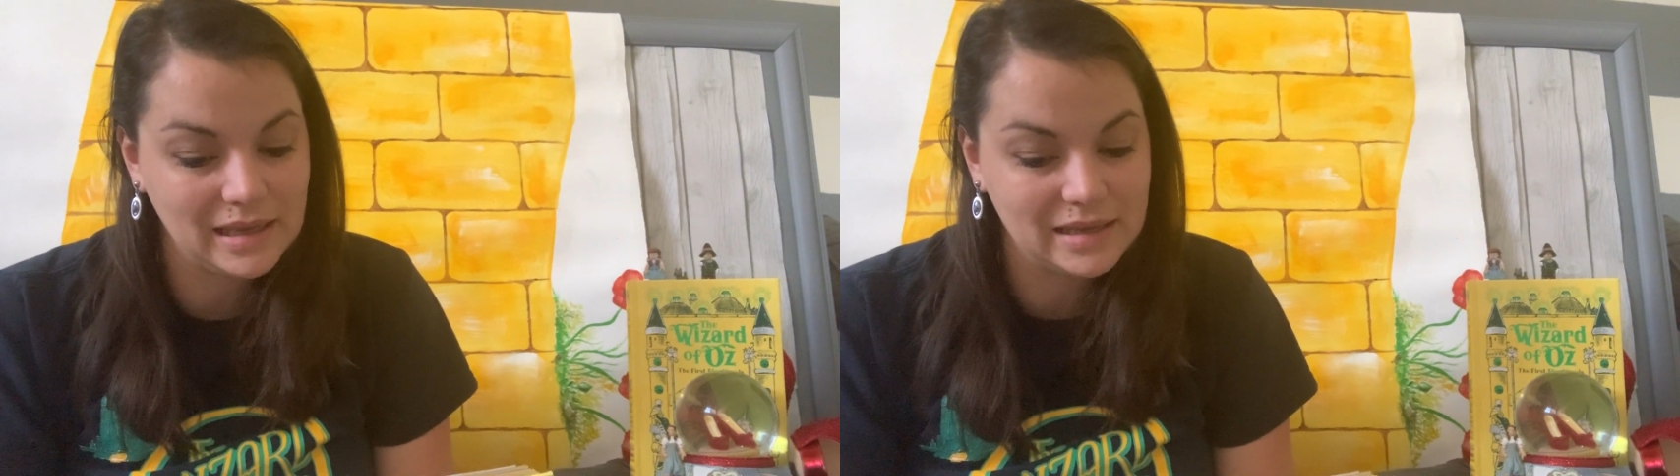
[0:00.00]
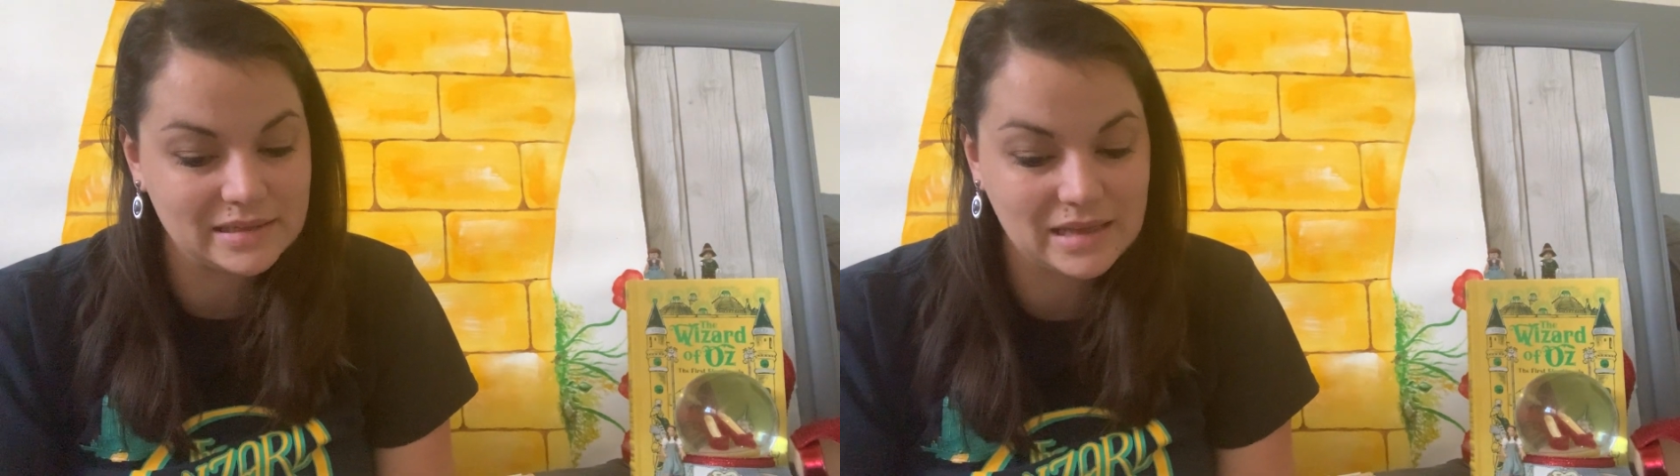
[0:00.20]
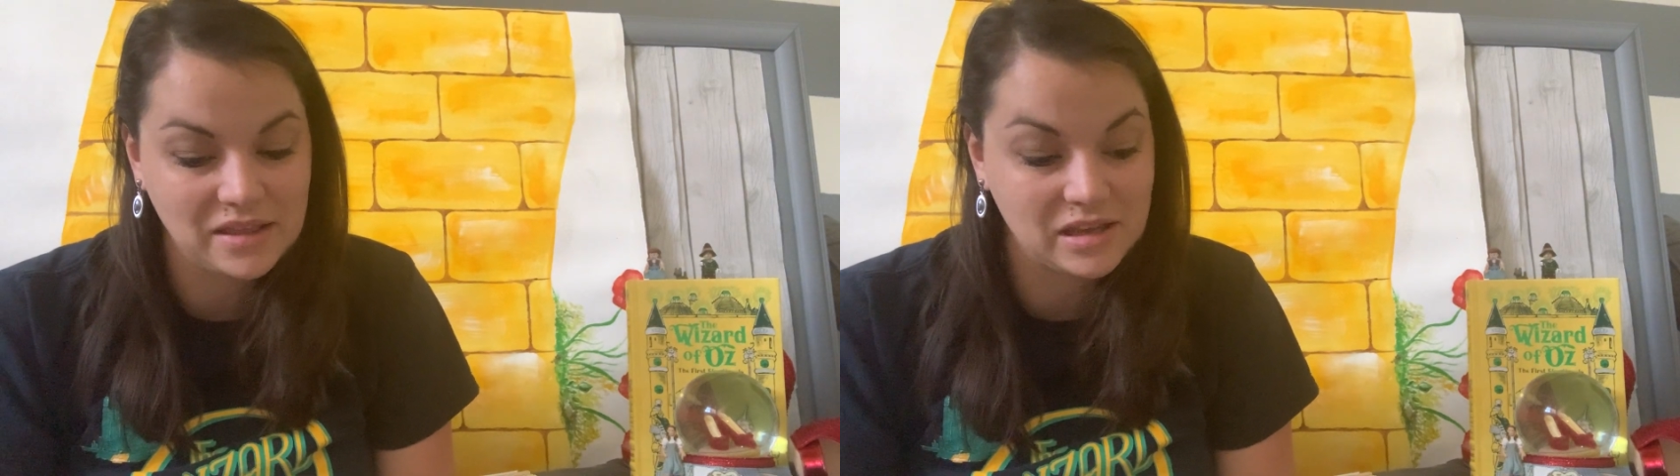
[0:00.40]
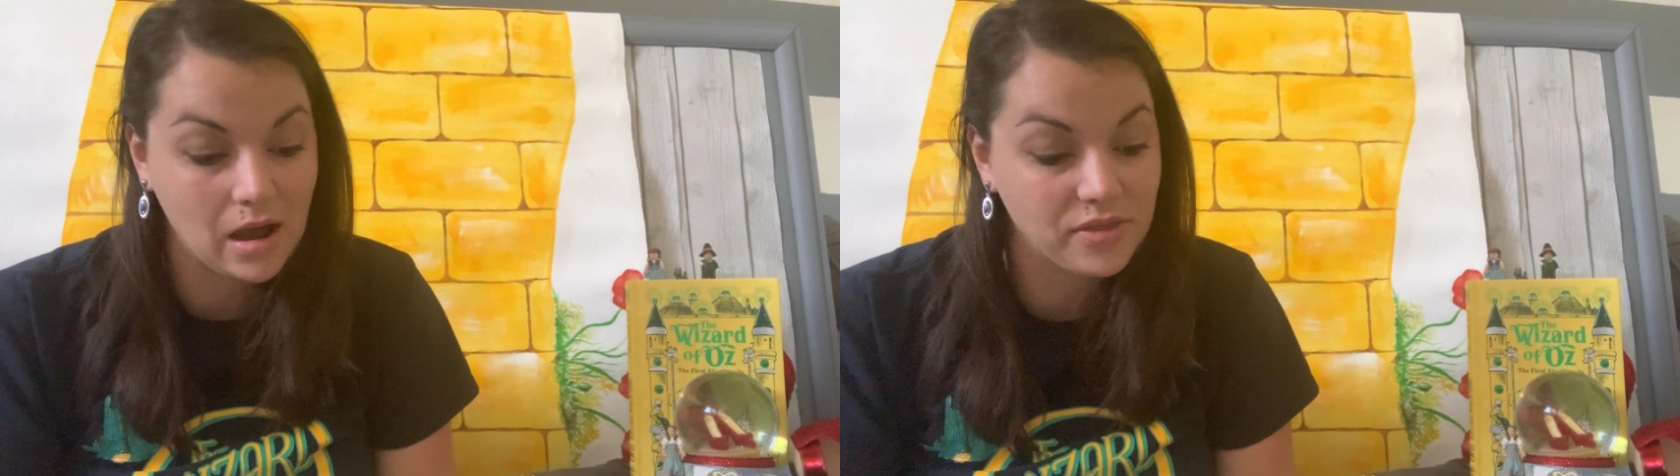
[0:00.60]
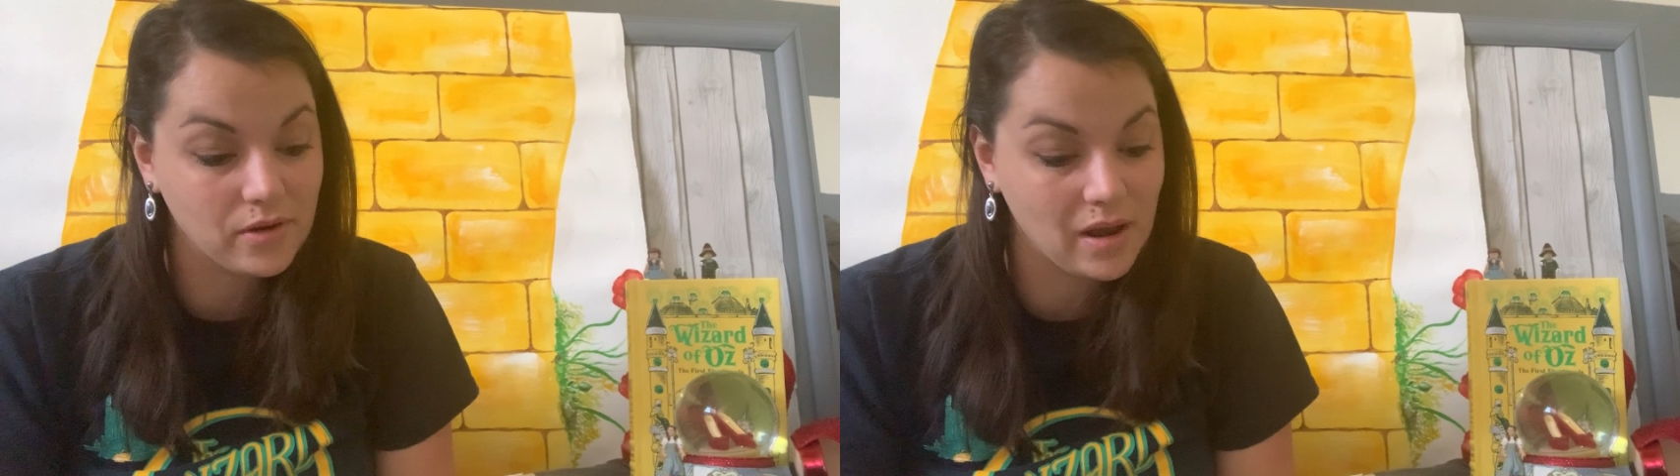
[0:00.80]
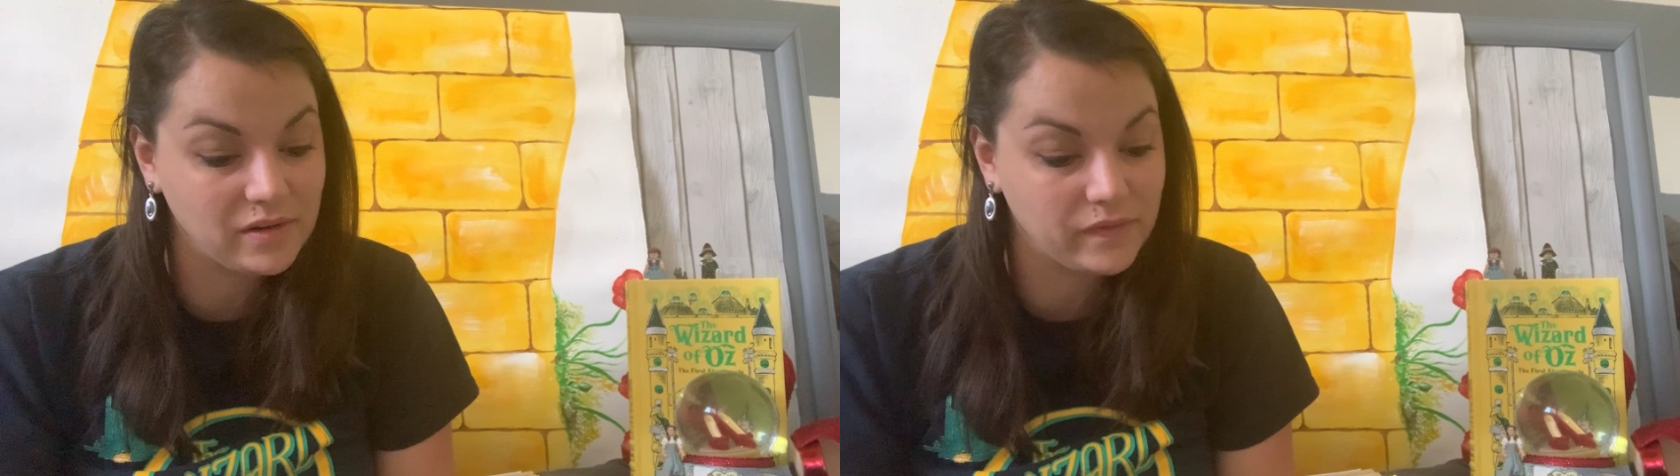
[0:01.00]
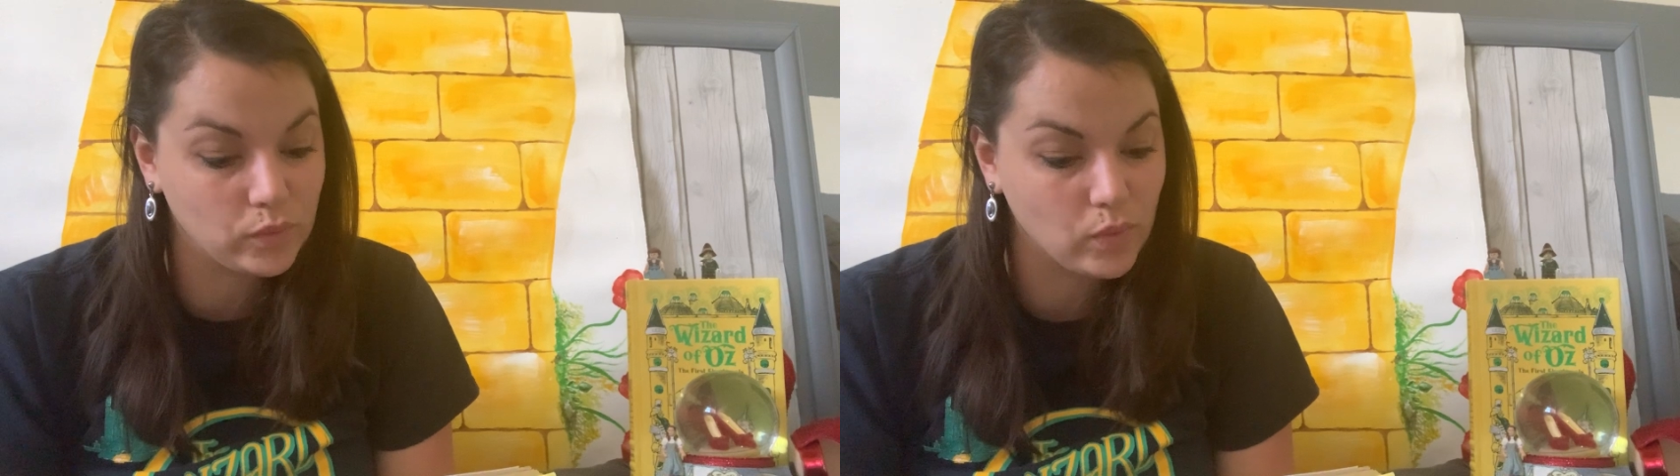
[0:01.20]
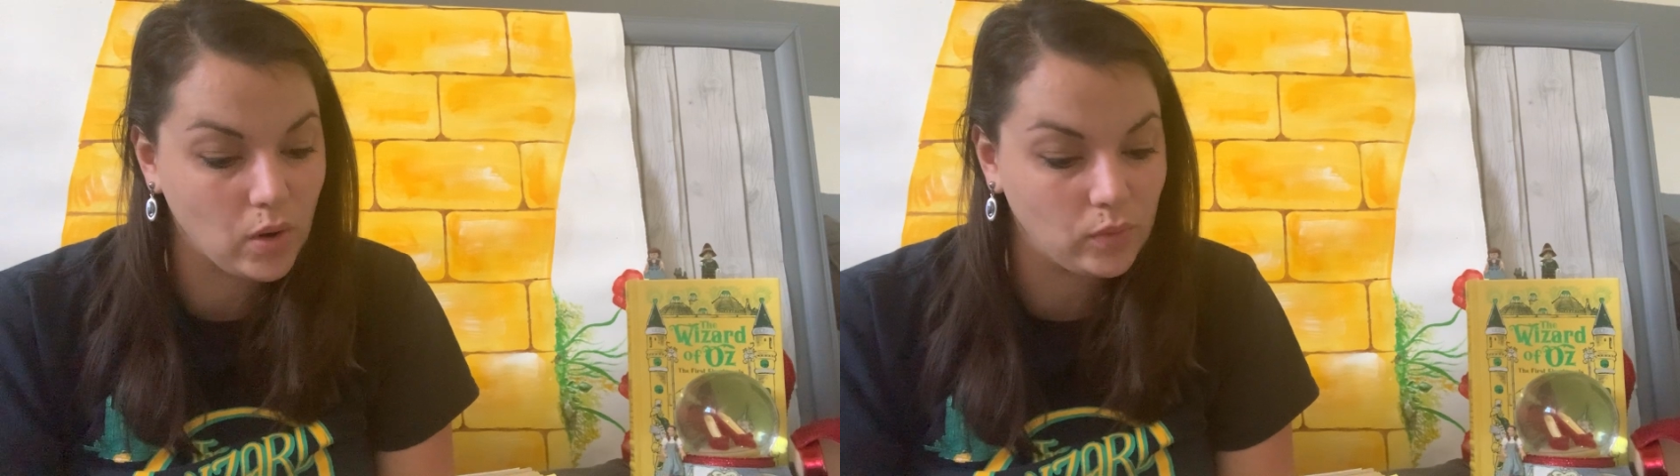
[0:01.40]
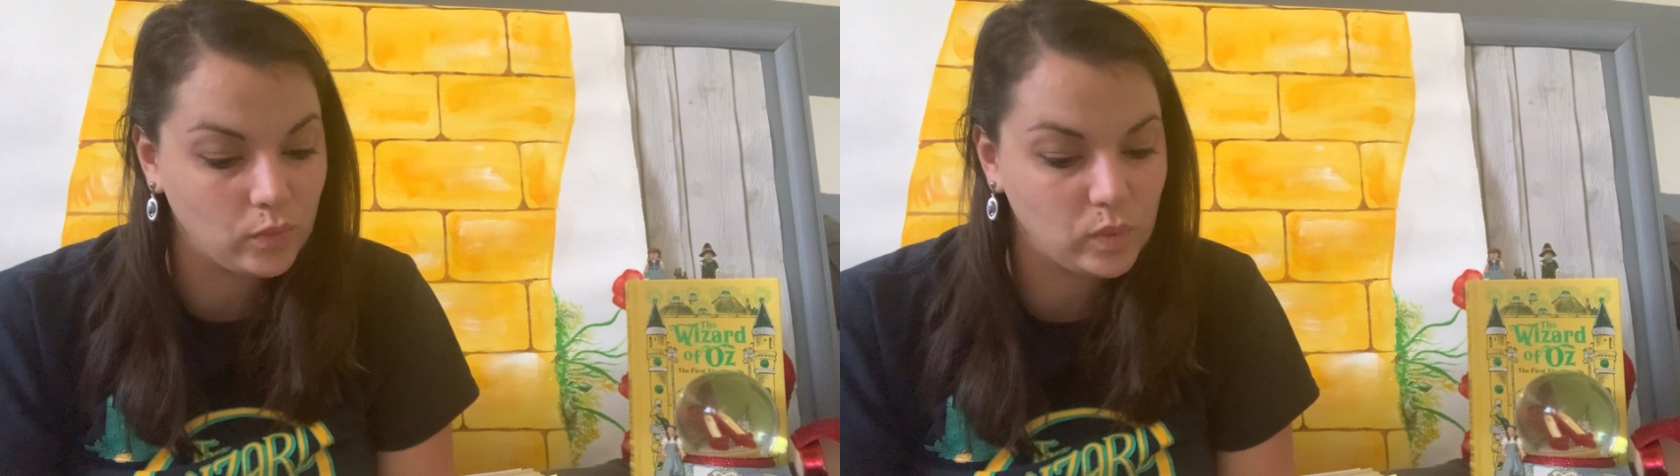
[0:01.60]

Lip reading: is at the other end of the road,